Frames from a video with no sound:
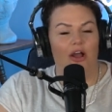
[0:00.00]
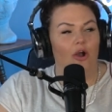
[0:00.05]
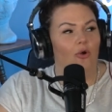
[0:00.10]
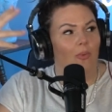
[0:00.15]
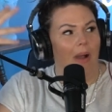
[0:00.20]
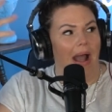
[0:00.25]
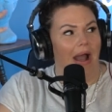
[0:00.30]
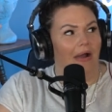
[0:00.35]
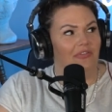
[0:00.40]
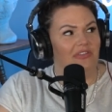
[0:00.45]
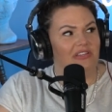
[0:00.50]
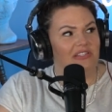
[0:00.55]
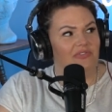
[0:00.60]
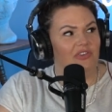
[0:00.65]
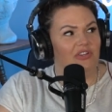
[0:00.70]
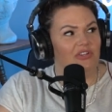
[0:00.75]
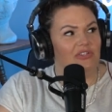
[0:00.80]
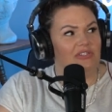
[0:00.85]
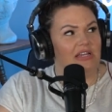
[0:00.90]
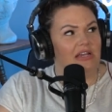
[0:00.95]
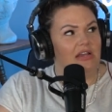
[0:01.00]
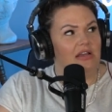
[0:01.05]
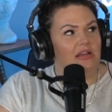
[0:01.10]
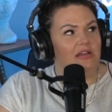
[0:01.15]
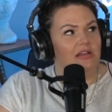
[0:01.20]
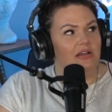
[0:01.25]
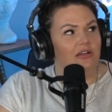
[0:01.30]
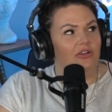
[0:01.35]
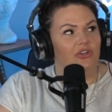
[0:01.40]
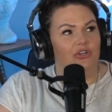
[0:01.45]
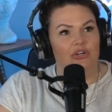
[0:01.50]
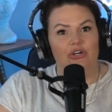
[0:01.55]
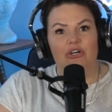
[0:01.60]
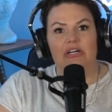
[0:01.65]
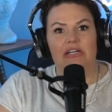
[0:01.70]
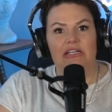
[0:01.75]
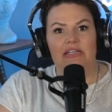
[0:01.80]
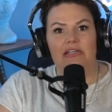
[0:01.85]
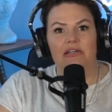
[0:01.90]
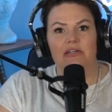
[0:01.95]
Oh, wow. This feels
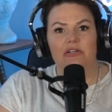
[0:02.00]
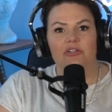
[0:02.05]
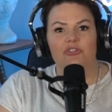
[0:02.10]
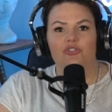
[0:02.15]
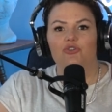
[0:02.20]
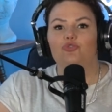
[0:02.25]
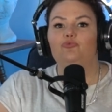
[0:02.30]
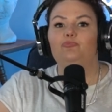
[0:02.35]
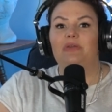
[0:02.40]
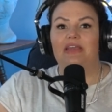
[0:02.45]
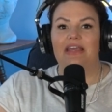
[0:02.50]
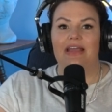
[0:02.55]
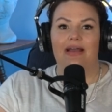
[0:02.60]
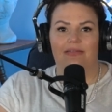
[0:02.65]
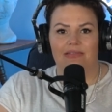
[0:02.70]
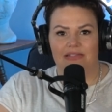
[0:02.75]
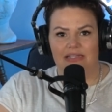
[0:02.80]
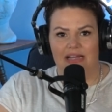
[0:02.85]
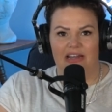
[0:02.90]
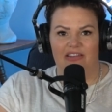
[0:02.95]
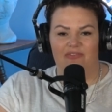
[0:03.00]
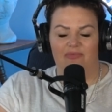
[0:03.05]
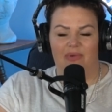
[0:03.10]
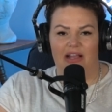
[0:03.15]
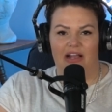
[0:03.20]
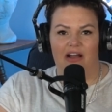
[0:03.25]
good to be outside of my